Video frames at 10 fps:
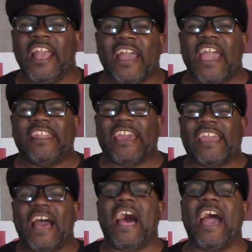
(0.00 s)
at
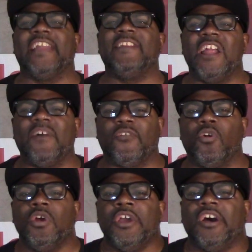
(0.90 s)
a high
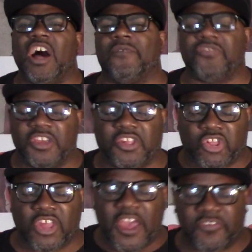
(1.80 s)
level of
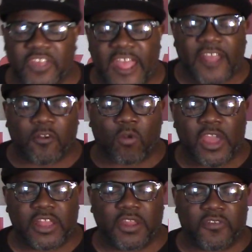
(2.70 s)
success and
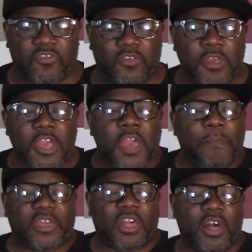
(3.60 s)
greatness.
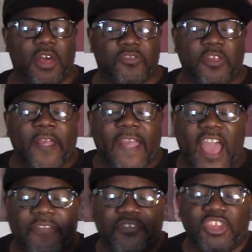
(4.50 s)
Because
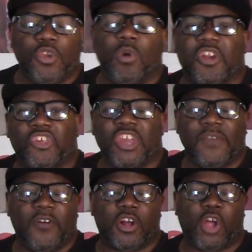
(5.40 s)
after you
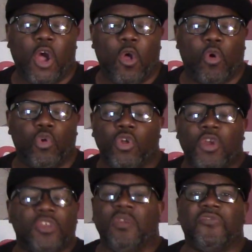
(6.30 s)
achieve a goal,
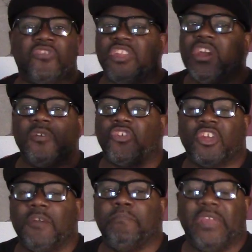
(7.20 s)
you still
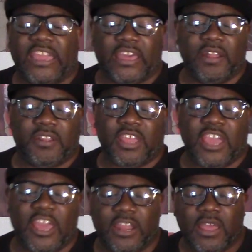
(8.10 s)
shouldn't be
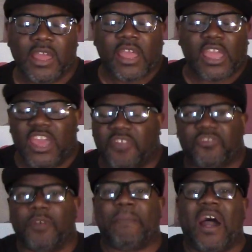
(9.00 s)
content.
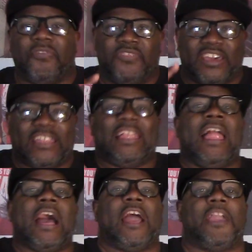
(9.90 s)
It's about the
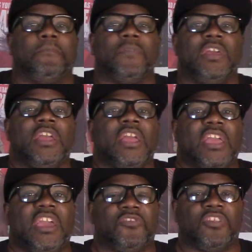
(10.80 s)
climb.
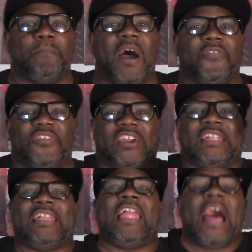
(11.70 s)
It's about
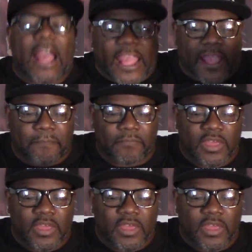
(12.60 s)
the climb.